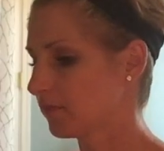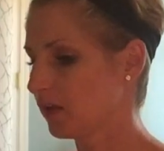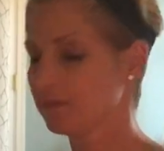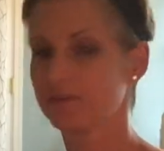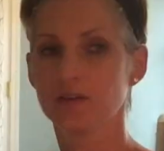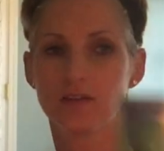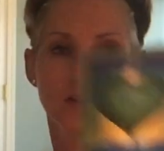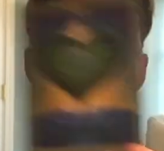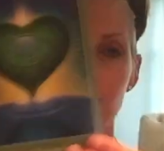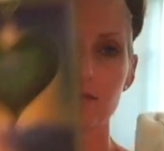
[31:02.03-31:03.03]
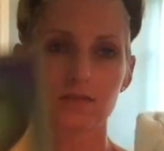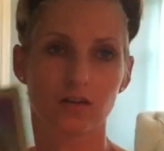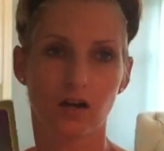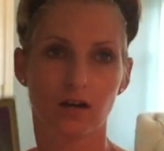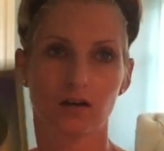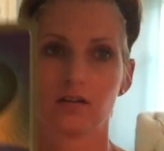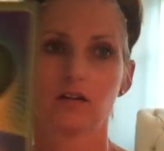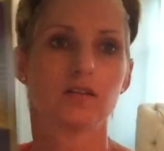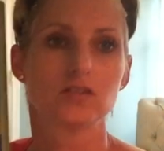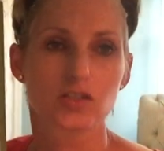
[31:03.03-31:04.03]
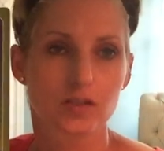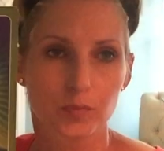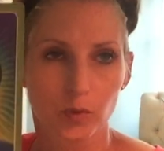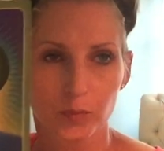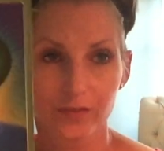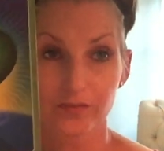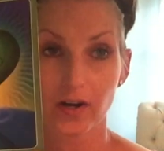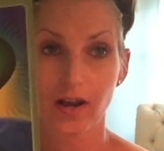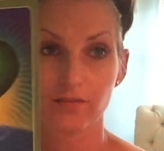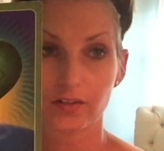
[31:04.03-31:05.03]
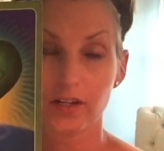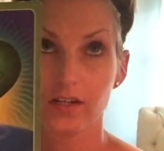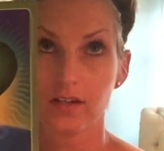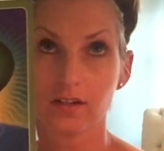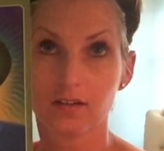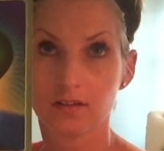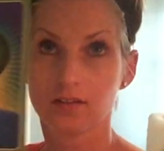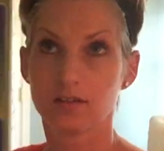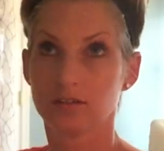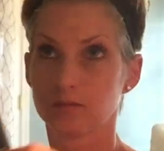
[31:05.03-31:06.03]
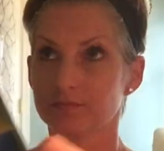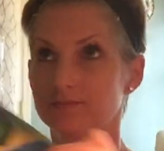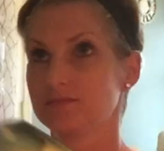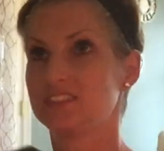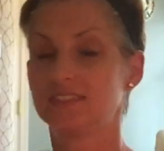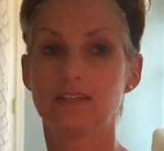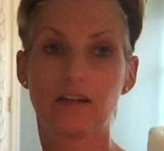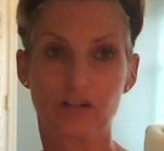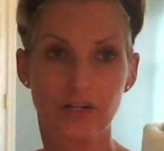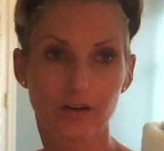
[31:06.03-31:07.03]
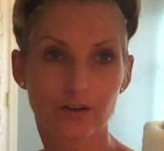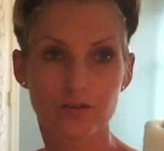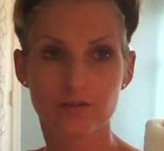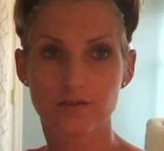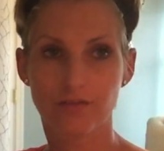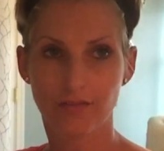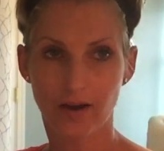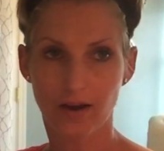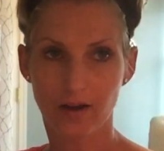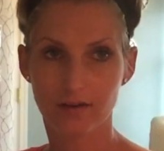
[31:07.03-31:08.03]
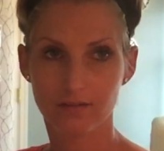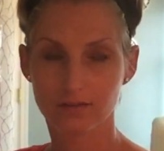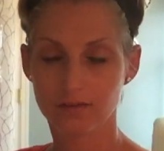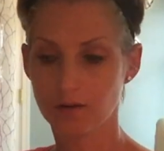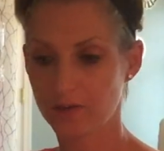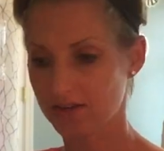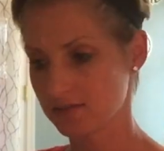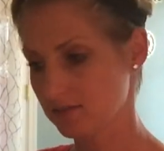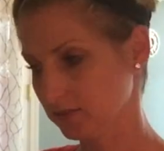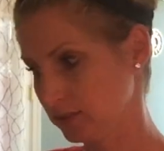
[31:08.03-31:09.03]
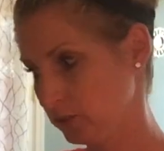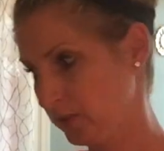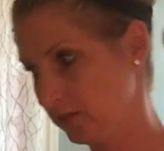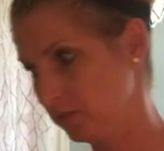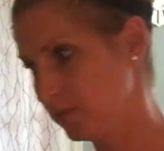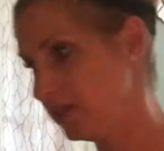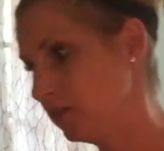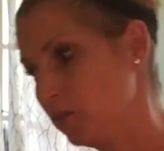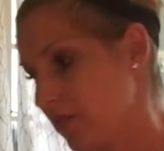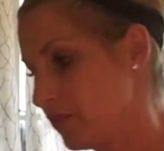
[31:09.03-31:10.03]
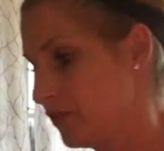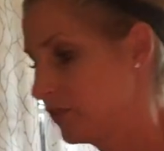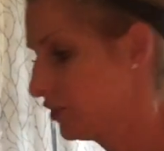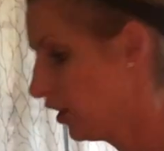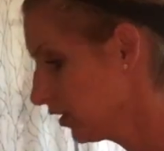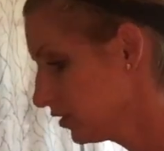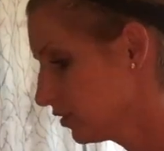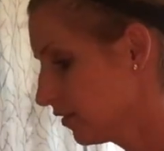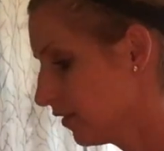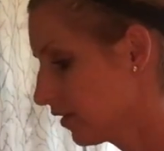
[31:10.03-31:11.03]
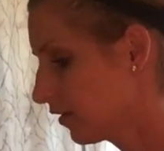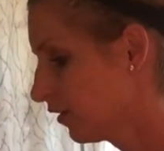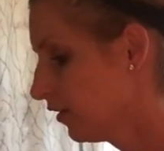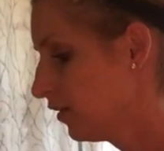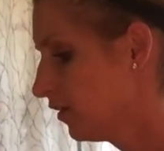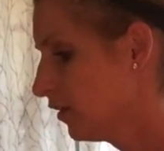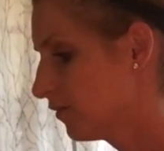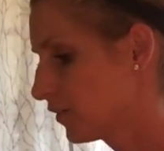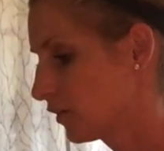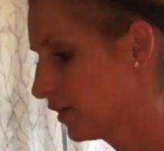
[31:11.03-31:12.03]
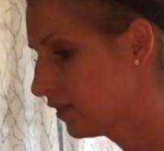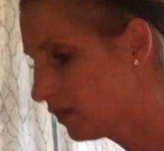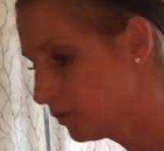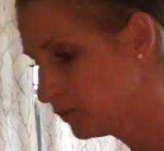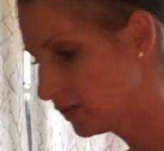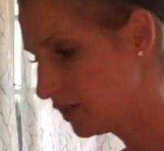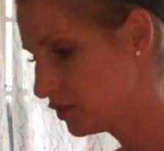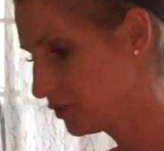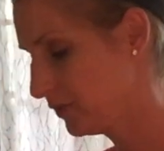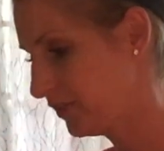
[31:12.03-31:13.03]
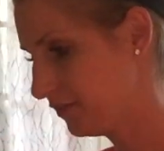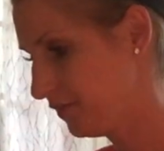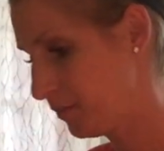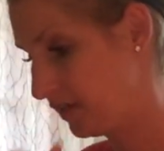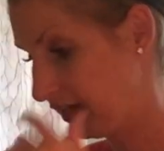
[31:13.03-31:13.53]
I feel like this card is just appropriate for every scenario that a masculine twin could be in, whether they're talking to they're in communication with their feminine